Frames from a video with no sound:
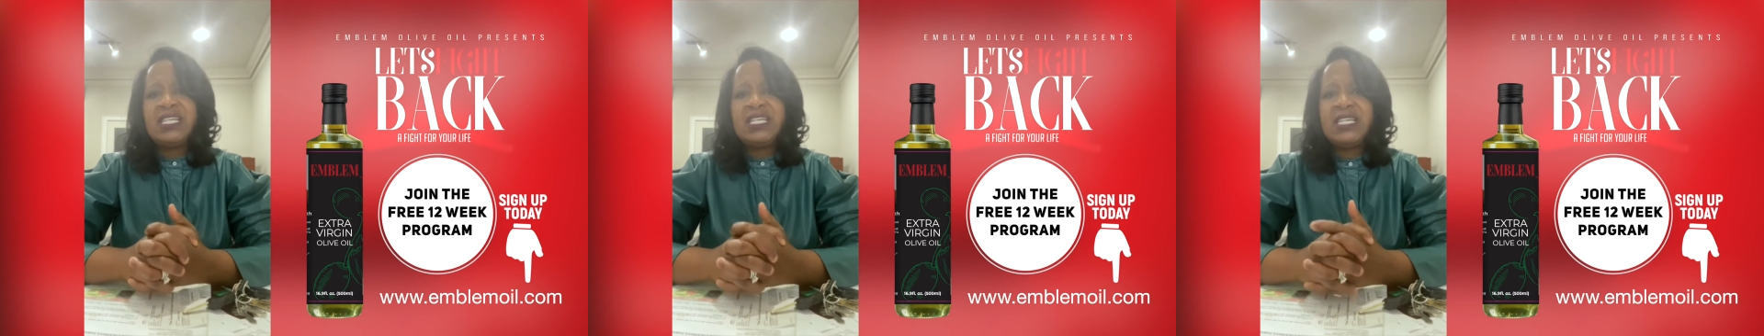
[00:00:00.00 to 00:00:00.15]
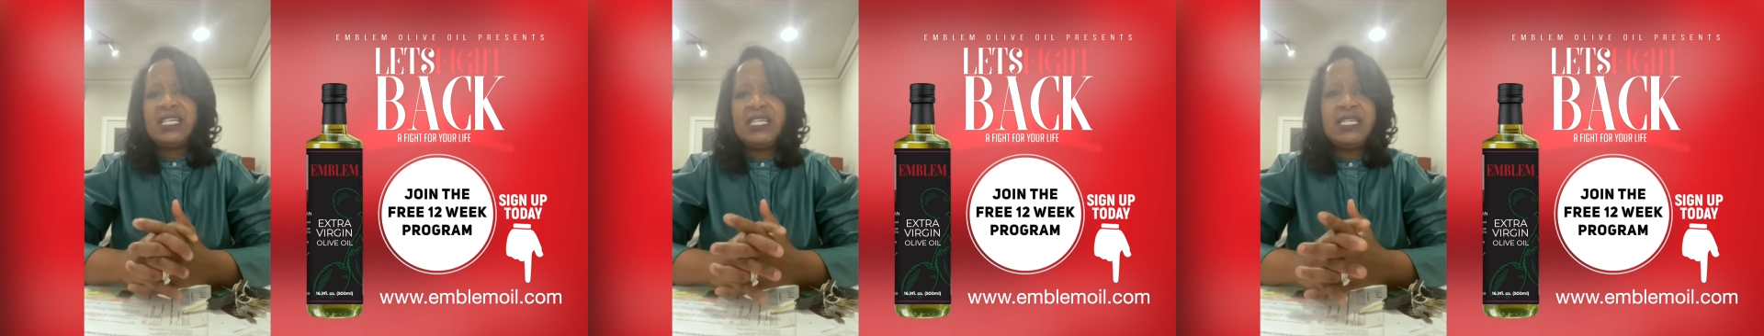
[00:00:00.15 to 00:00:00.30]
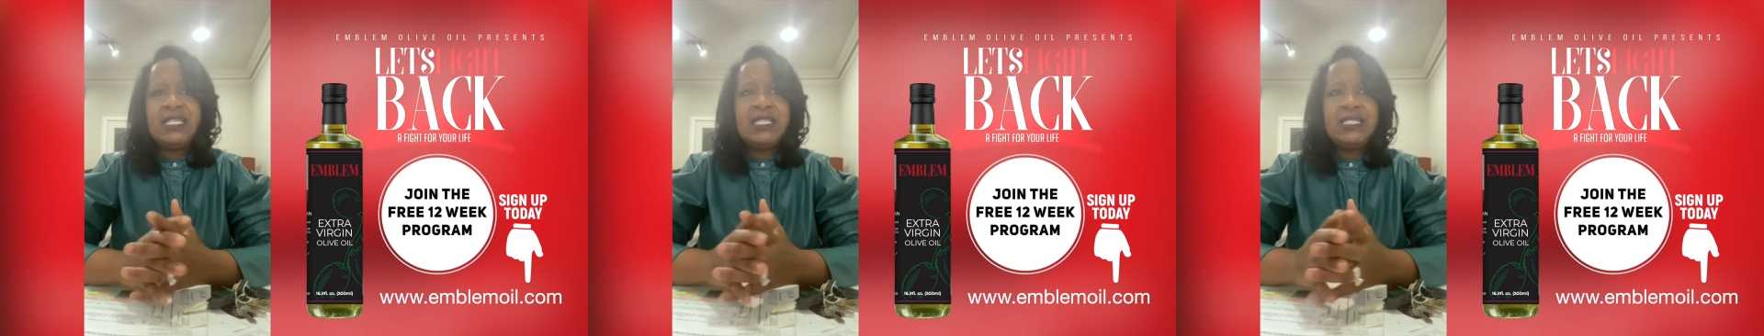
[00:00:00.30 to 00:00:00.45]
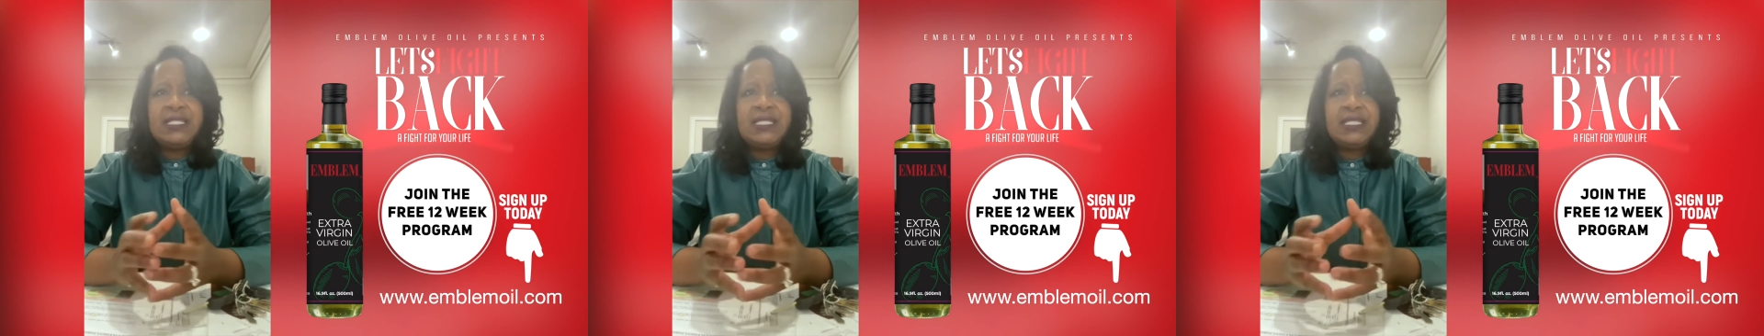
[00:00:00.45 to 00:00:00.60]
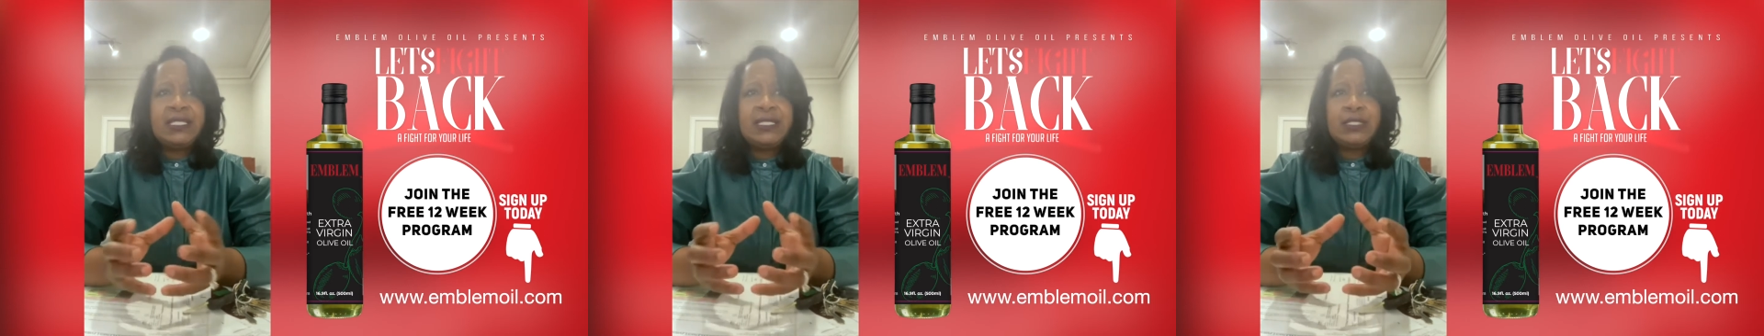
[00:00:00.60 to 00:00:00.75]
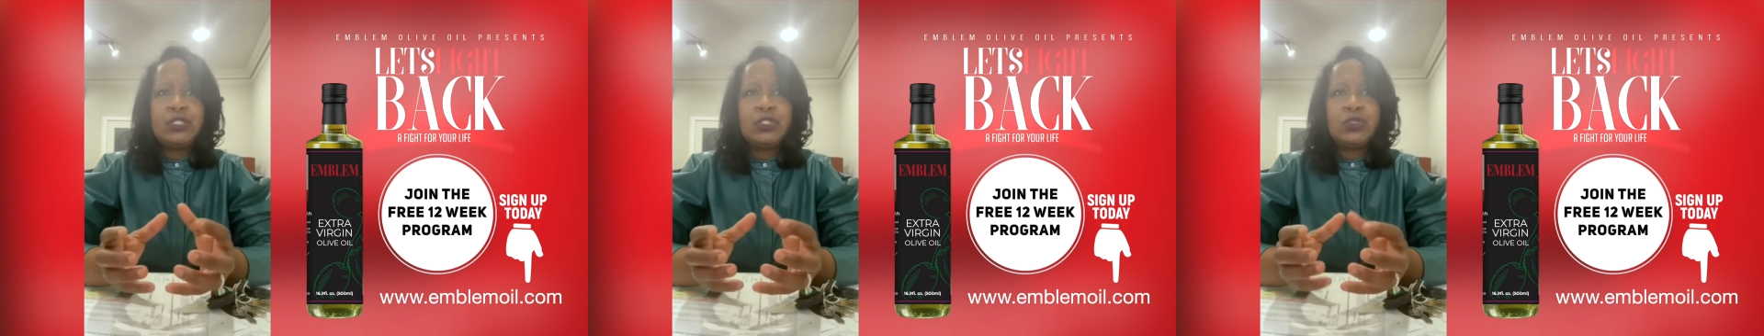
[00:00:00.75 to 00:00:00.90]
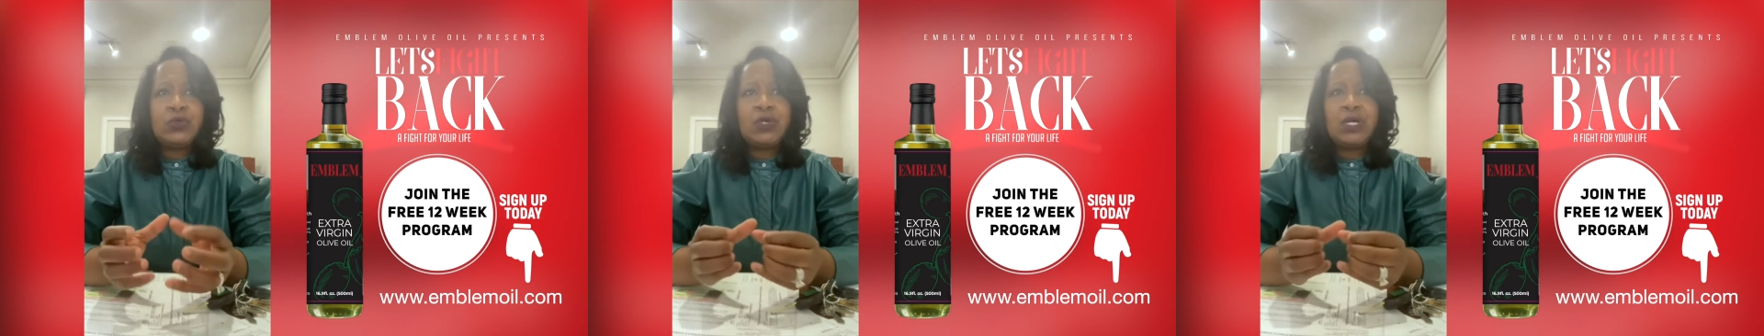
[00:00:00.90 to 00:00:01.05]
easy
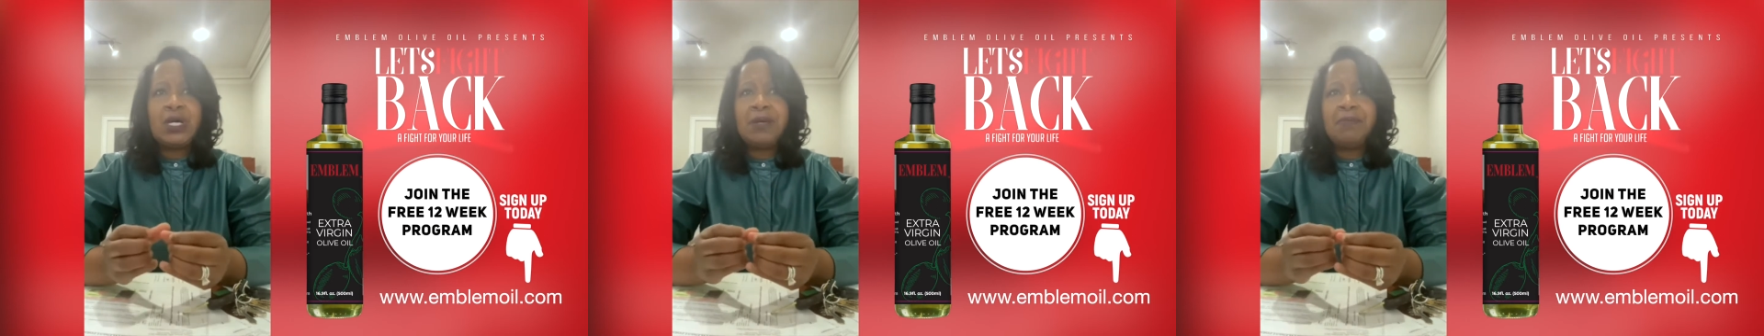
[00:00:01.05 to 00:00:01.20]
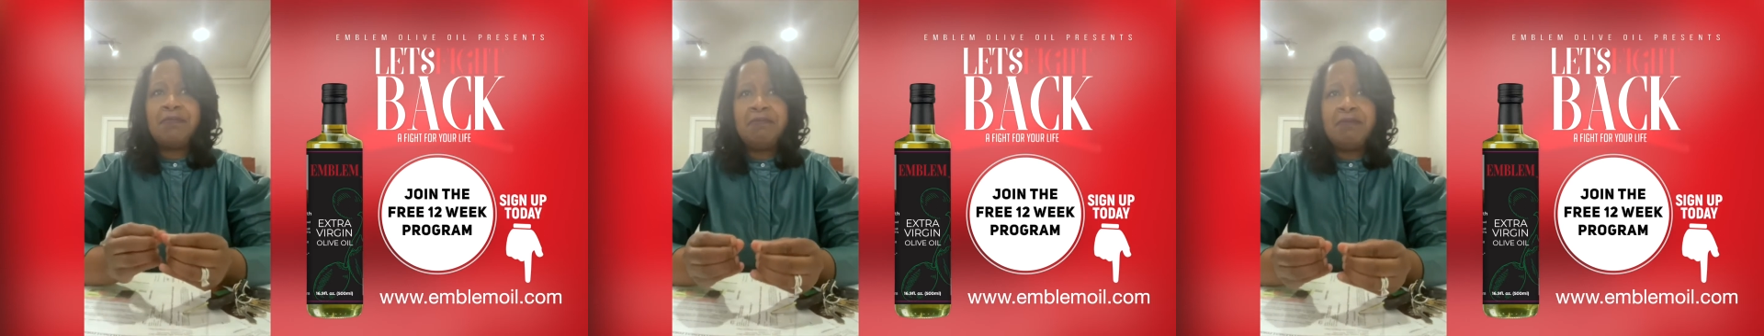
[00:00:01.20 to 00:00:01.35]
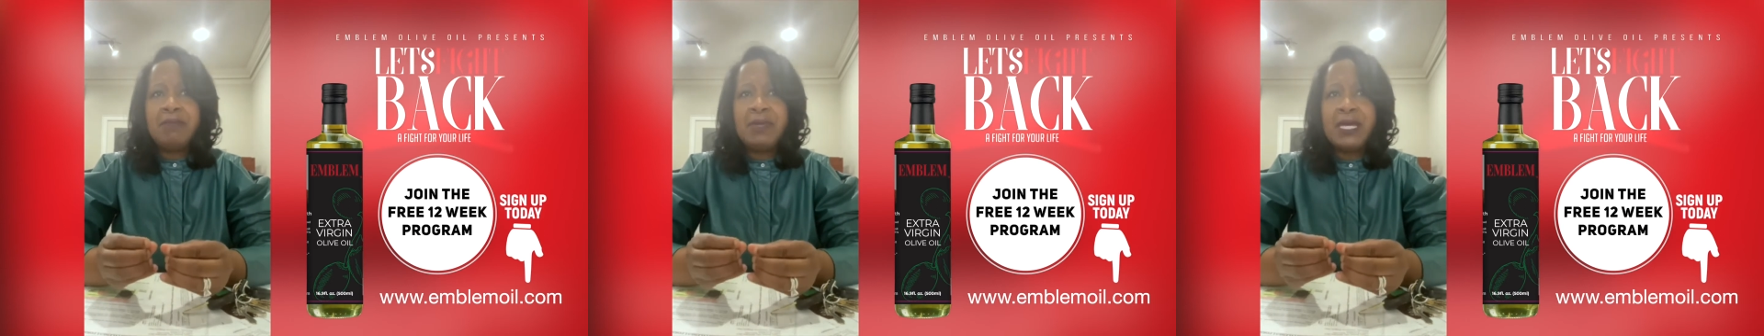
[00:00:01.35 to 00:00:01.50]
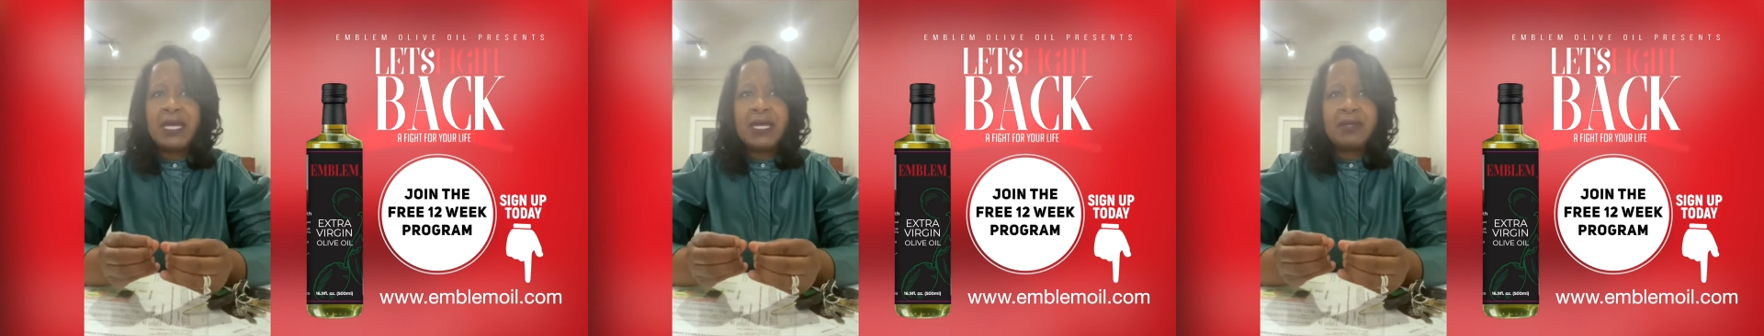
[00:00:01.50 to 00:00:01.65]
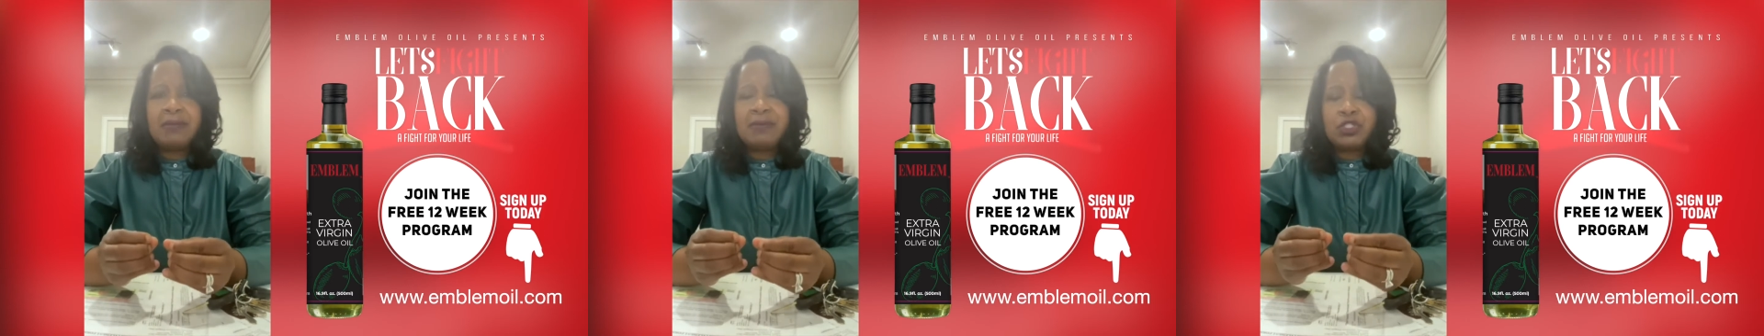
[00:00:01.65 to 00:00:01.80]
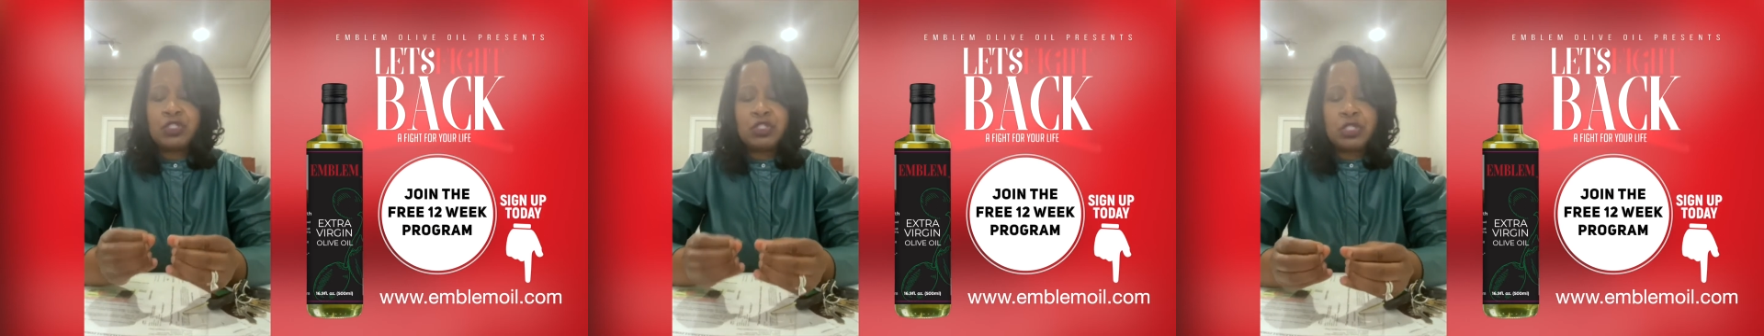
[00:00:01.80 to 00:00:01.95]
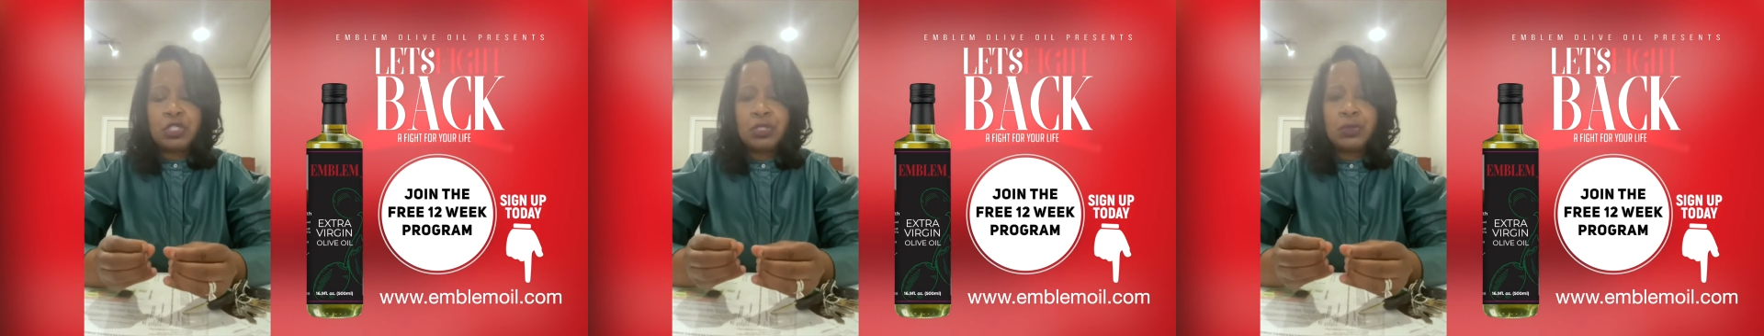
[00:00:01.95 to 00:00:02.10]
to
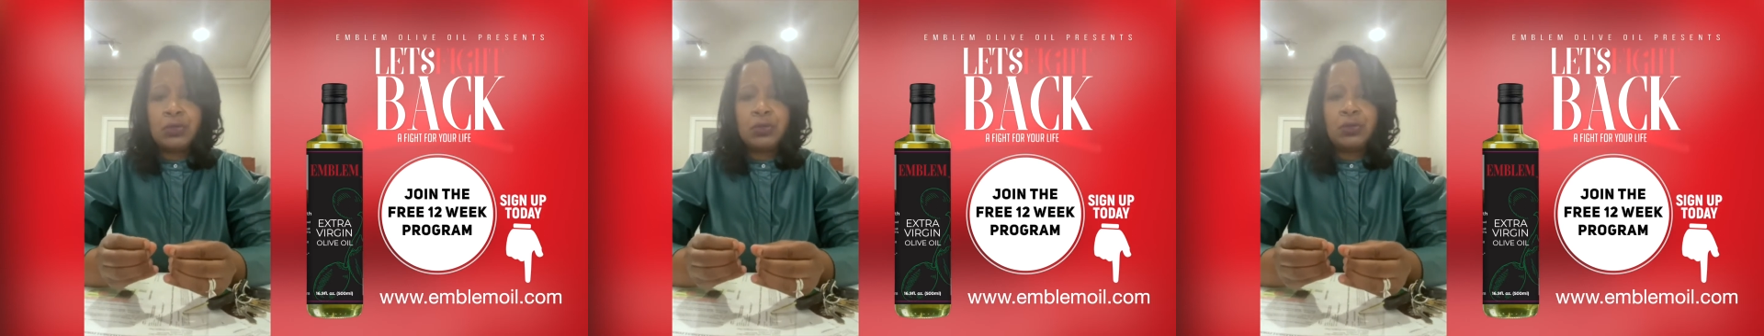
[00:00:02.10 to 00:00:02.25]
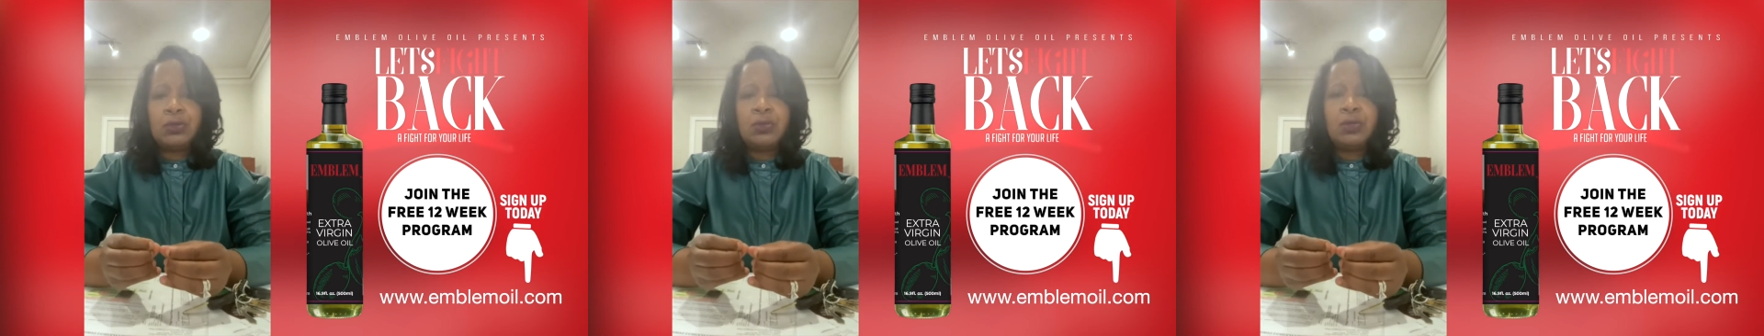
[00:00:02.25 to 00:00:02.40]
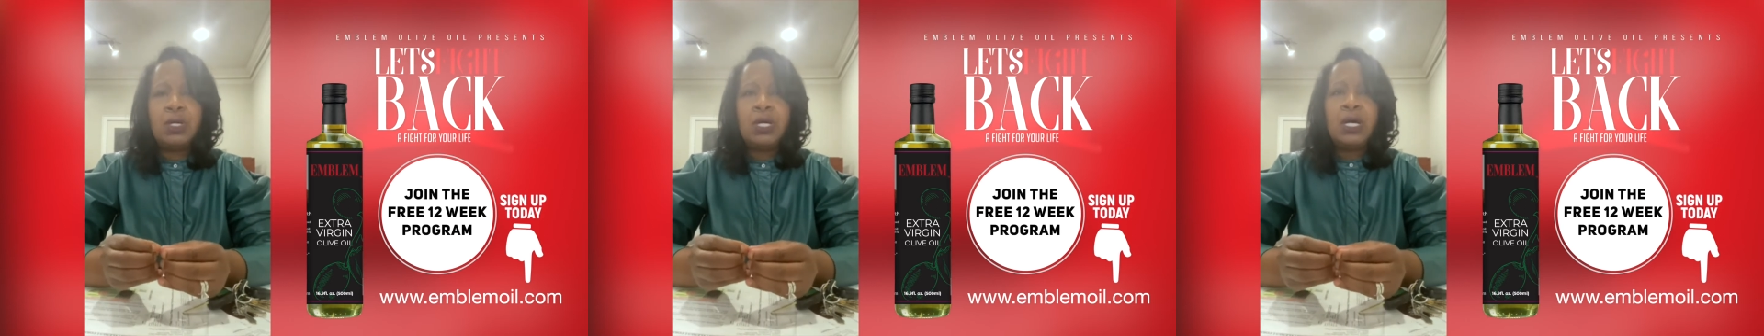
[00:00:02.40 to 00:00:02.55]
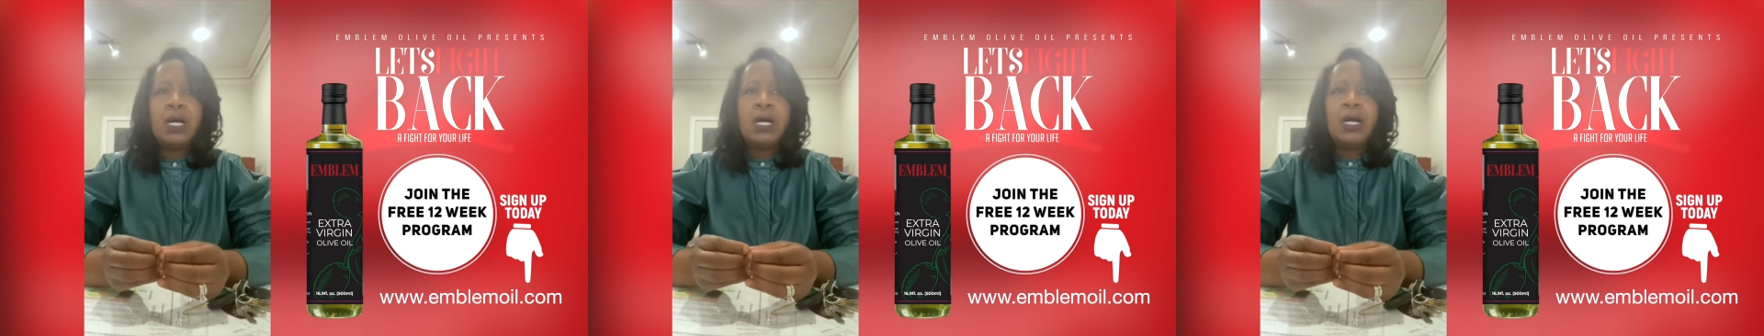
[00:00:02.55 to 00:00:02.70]
commit to.